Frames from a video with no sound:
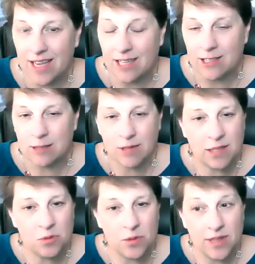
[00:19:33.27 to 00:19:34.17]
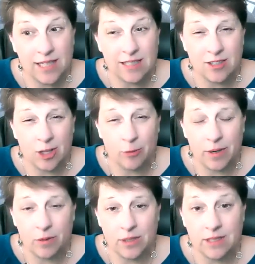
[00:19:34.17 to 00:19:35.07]
And sometimes we think it's all
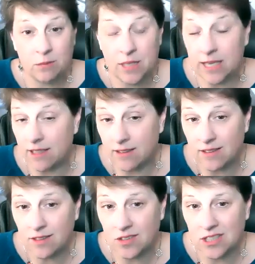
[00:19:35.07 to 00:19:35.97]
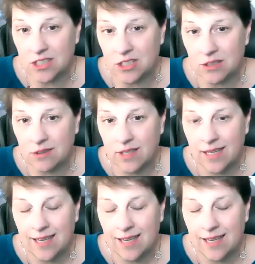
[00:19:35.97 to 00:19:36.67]
about what somebody else is going to do.